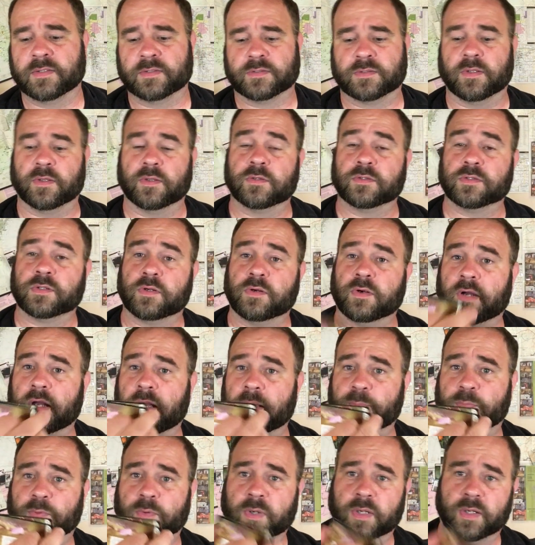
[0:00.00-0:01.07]
So those are your
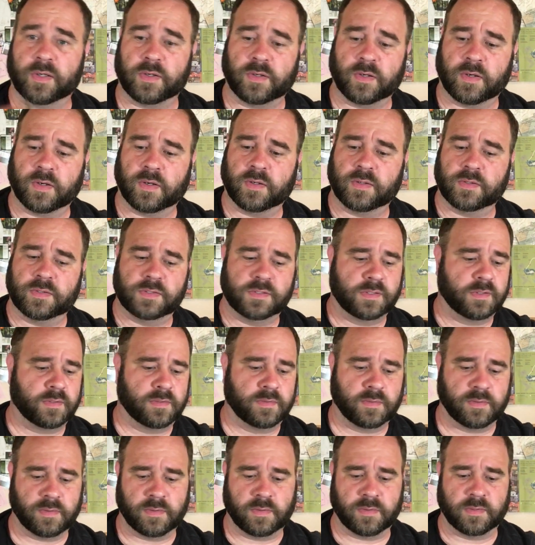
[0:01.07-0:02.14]
high point cards
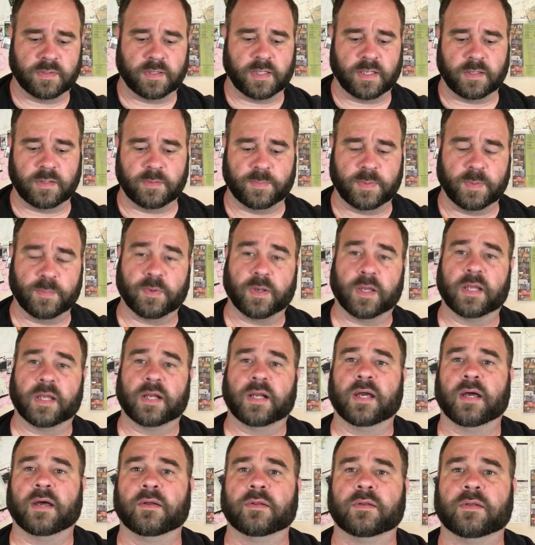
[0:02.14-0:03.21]
that you'd be bringing
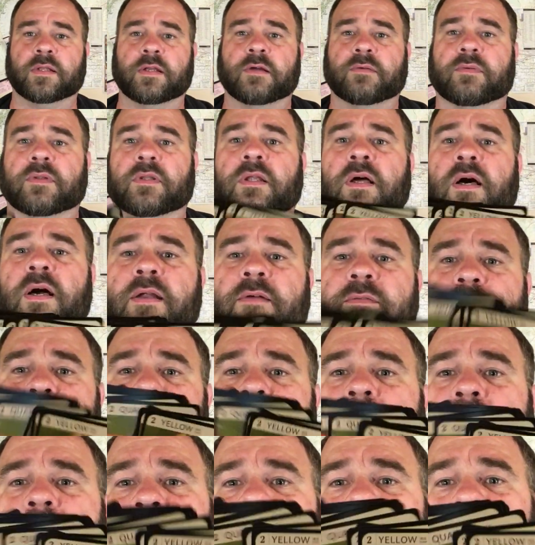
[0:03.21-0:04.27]
out. You have a lot of
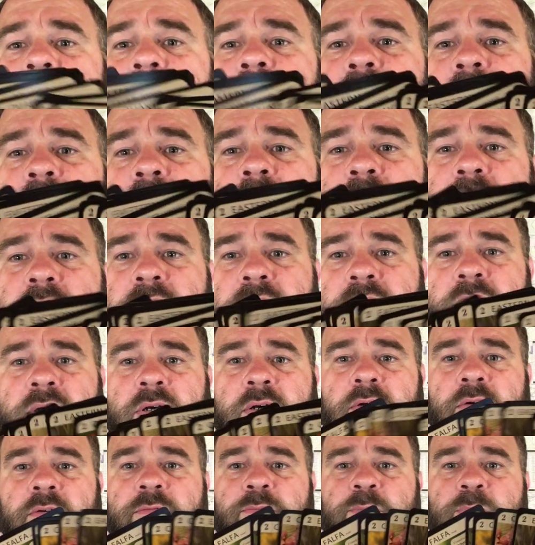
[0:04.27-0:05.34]
variety
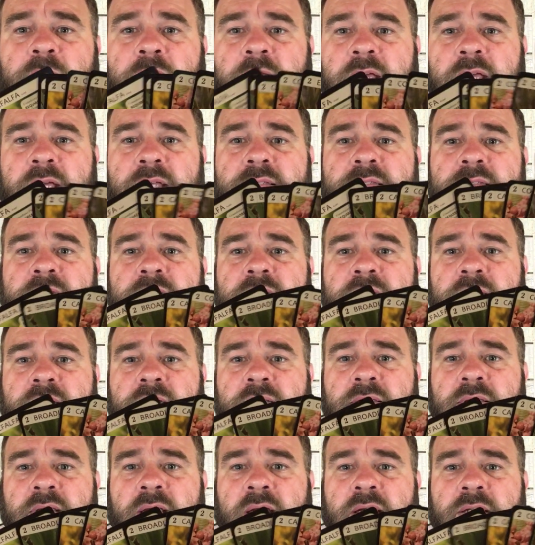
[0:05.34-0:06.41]
of plants
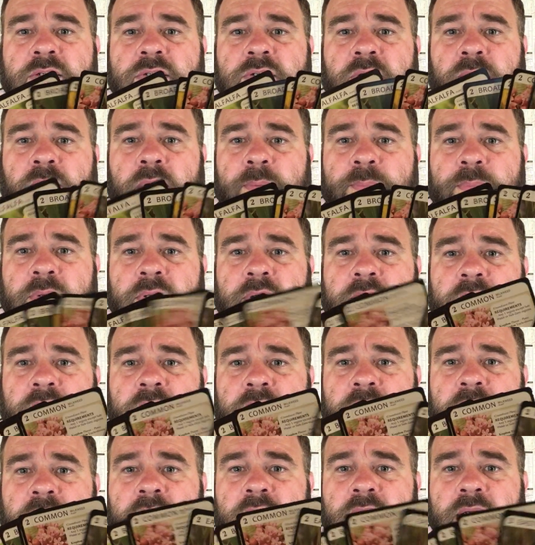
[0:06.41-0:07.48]
that show up
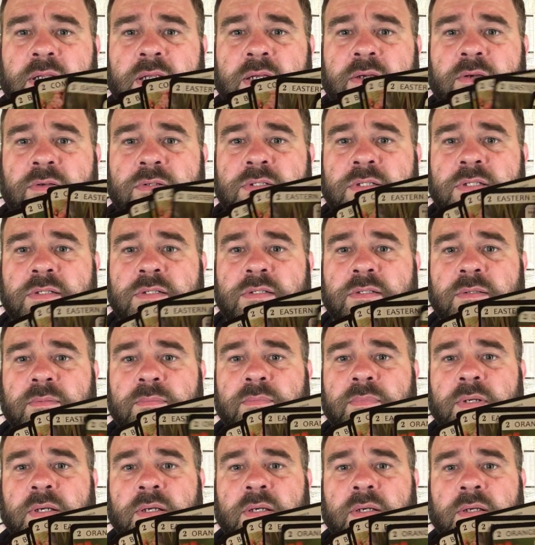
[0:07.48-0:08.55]
in an
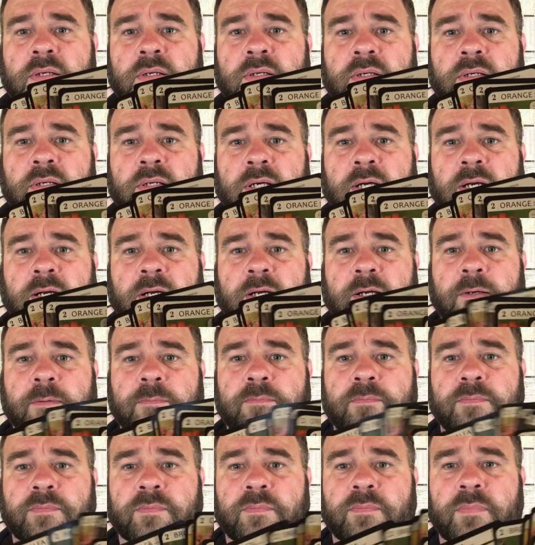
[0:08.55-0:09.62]
ecosystem.
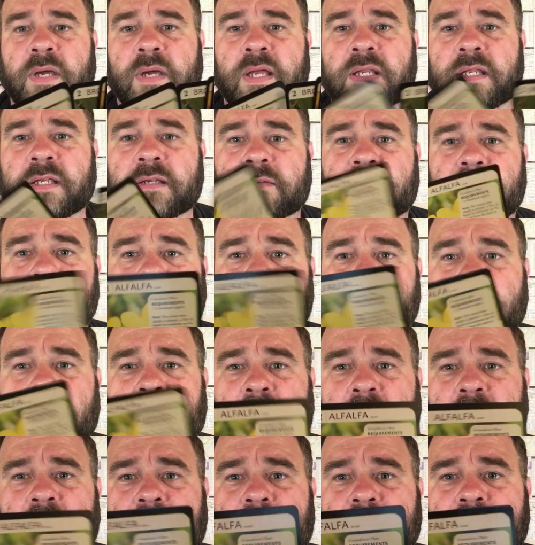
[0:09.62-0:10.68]
Many of them
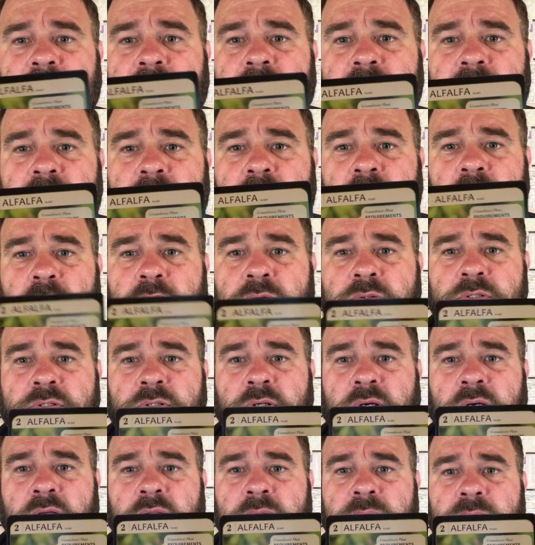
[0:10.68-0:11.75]
have notes
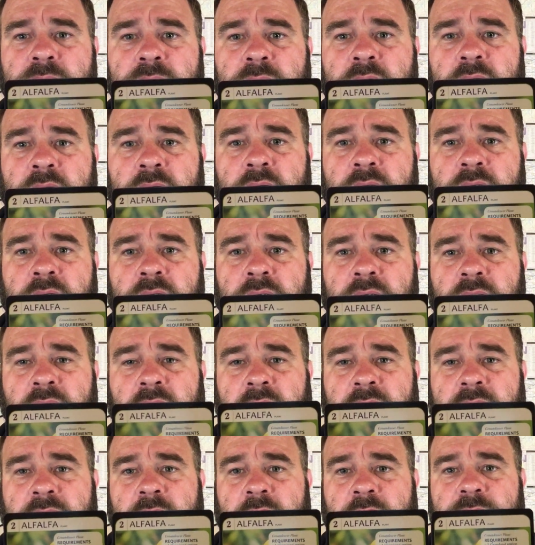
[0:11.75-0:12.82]
on them,
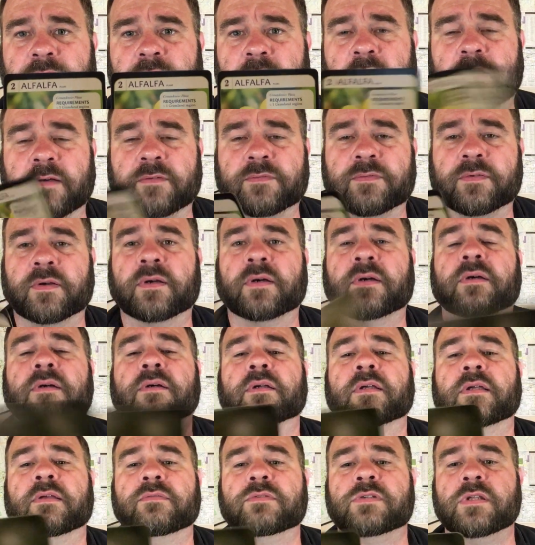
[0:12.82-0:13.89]
like the alfalfa
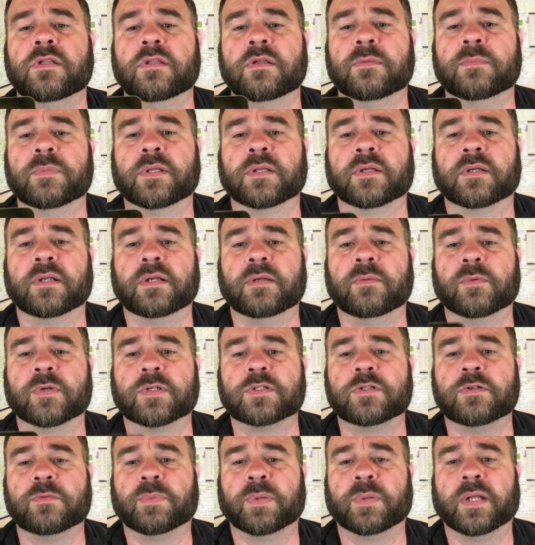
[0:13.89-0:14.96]
gives you the ability,
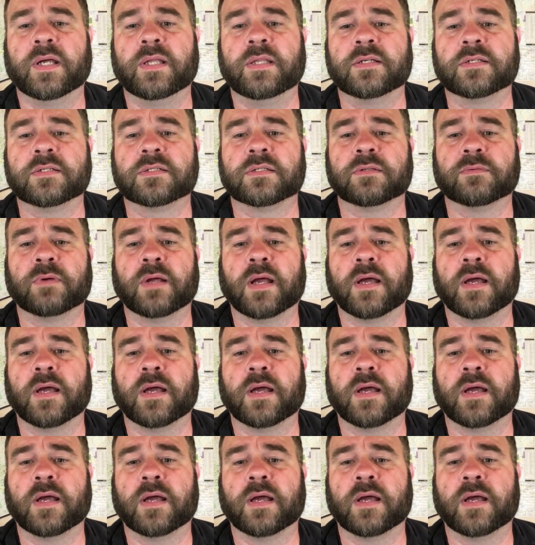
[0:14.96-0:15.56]
once you play this, the